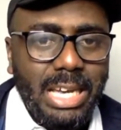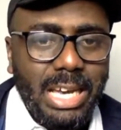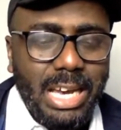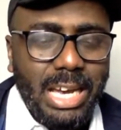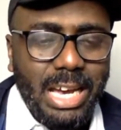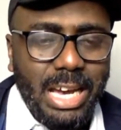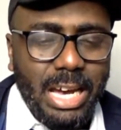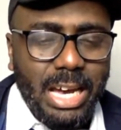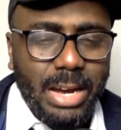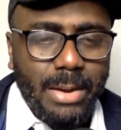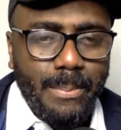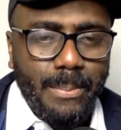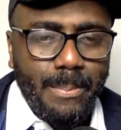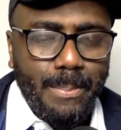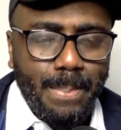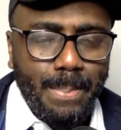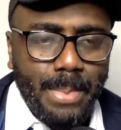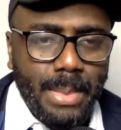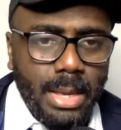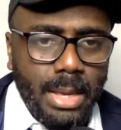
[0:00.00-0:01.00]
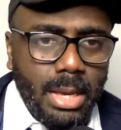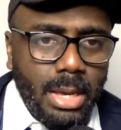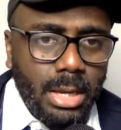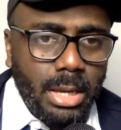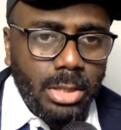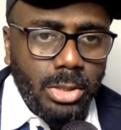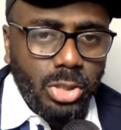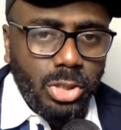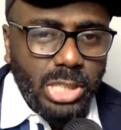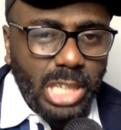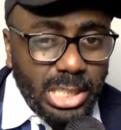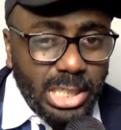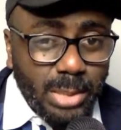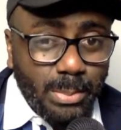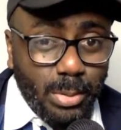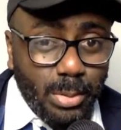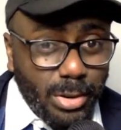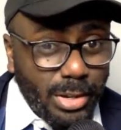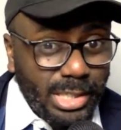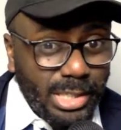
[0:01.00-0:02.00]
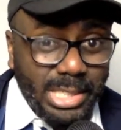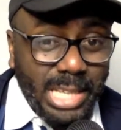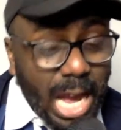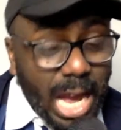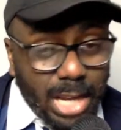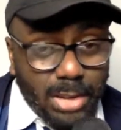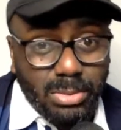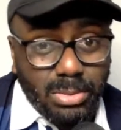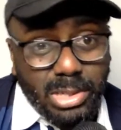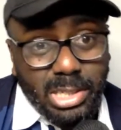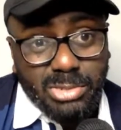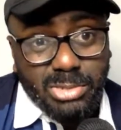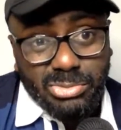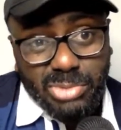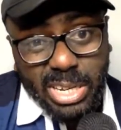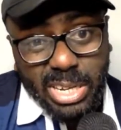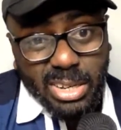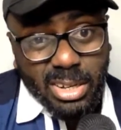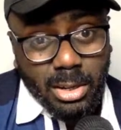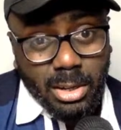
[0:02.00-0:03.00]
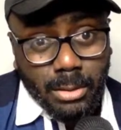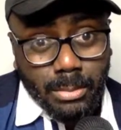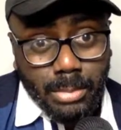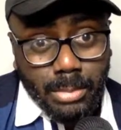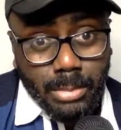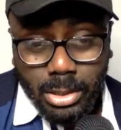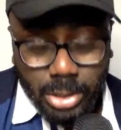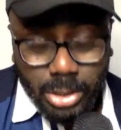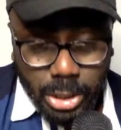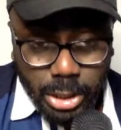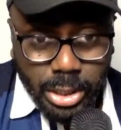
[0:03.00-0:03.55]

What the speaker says: Josh Acheampong is actually real, because